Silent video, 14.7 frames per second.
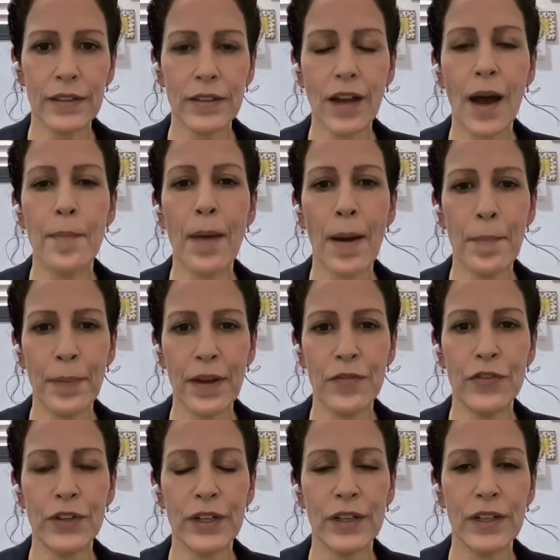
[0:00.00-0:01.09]
come up
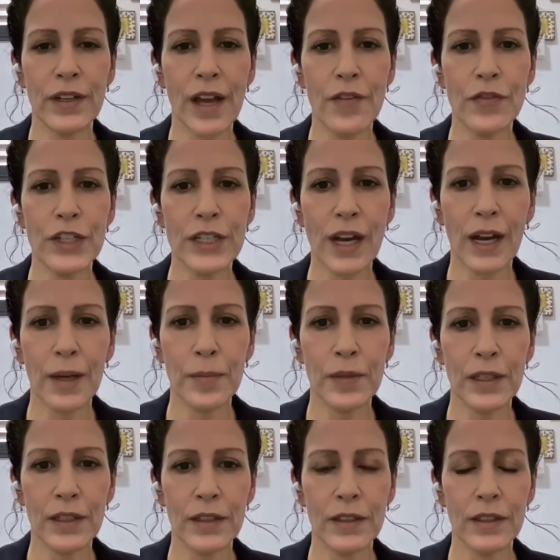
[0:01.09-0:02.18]
every time
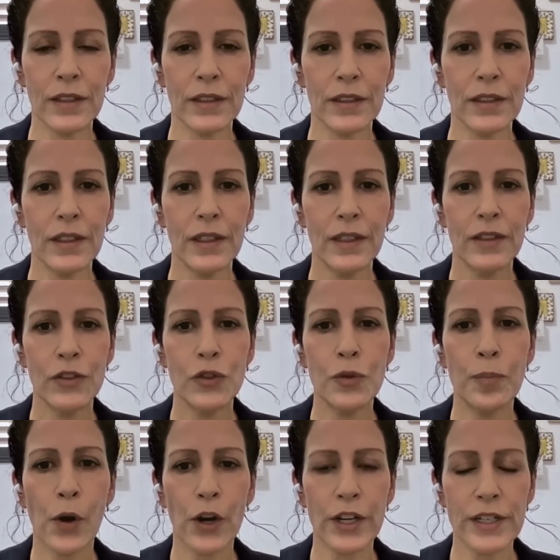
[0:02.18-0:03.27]
that the two
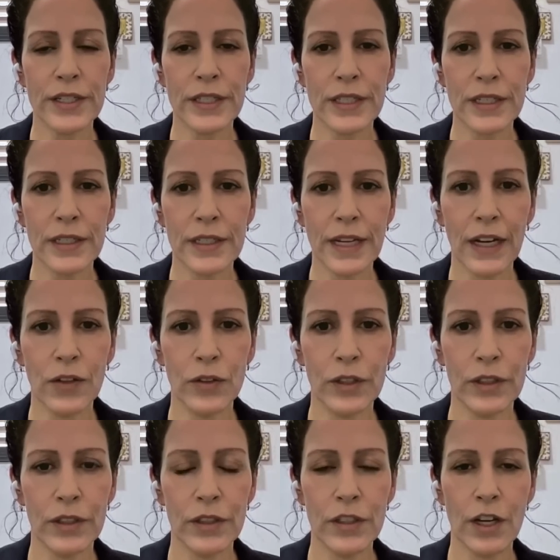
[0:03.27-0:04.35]
parties sit down
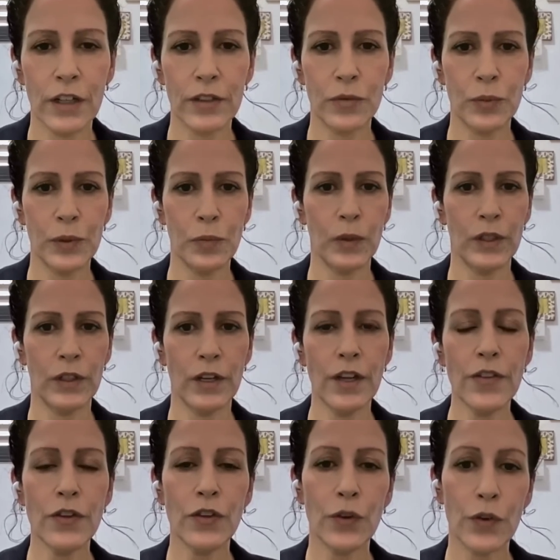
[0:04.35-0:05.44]
and talk with one
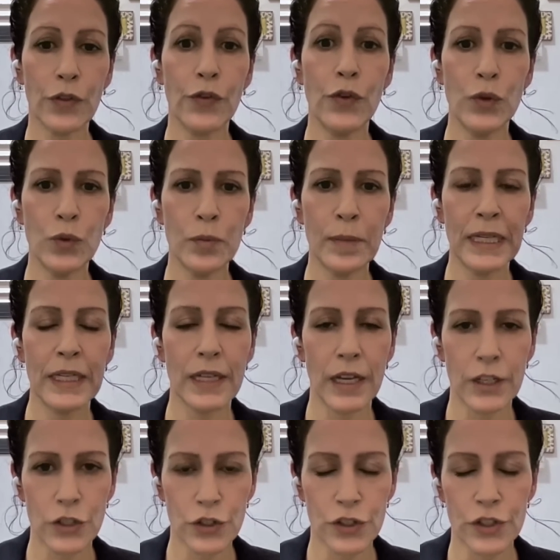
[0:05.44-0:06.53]
another or through
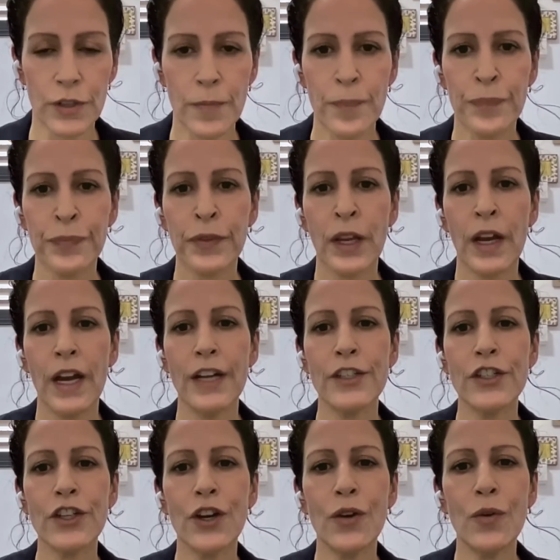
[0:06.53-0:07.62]
mediators. And
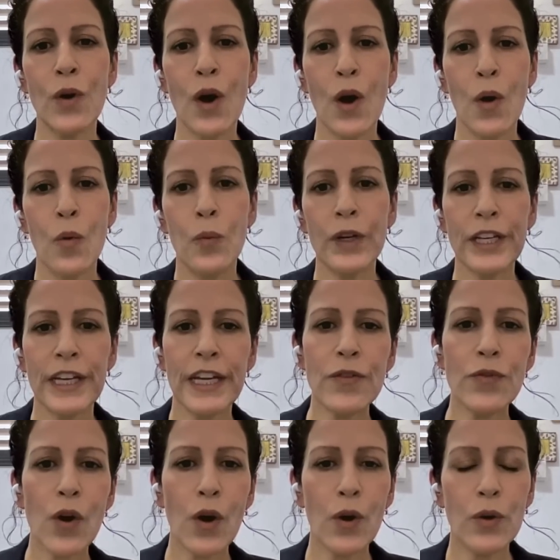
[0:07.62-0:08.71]
so what he
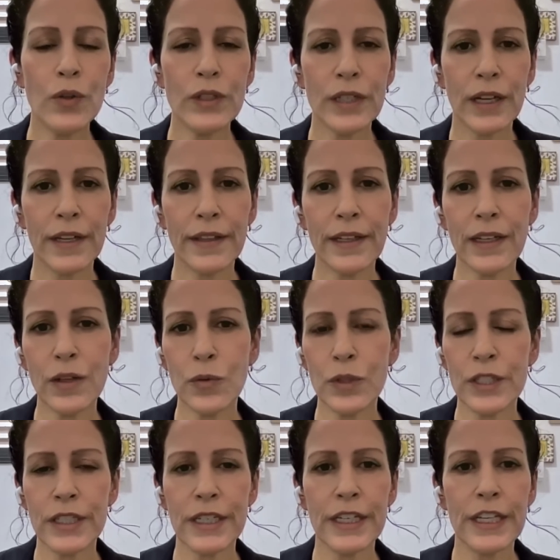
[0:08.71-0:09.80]
wrote, I think it
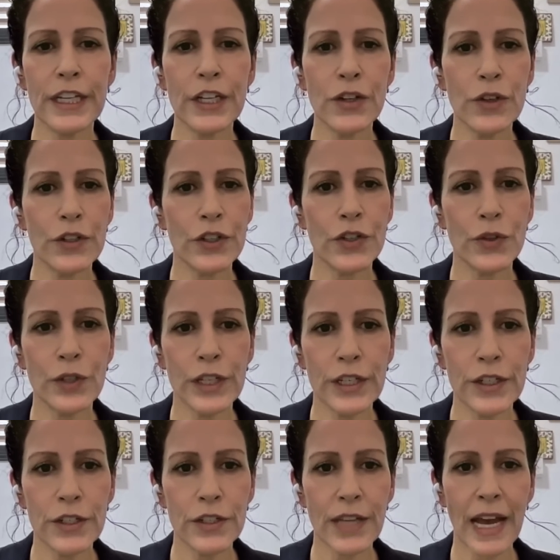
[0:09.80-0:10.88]
was a year or 2
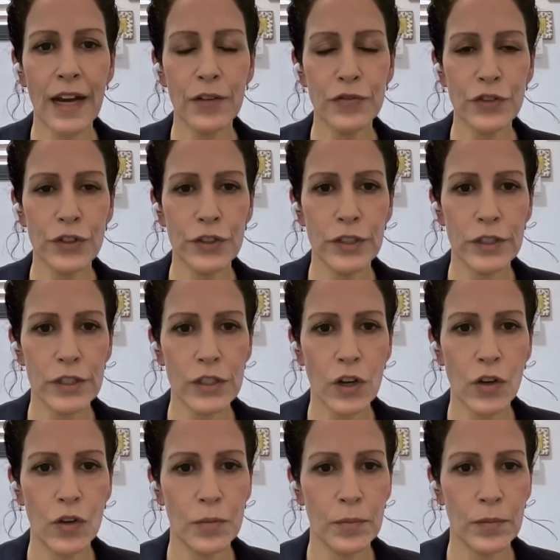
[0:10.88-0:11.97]
years after the
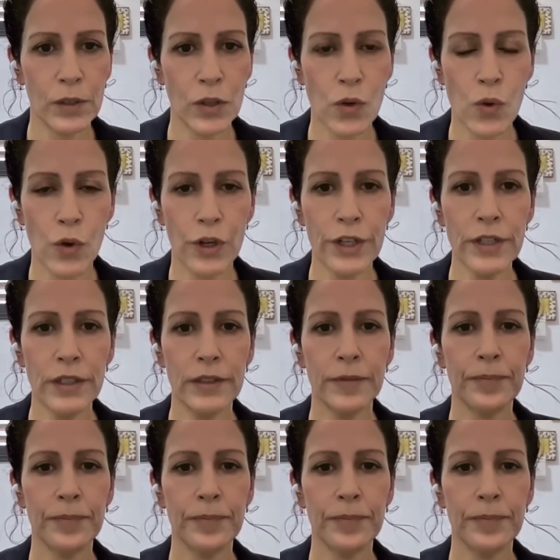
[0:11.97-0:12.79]
Stockholm Accord,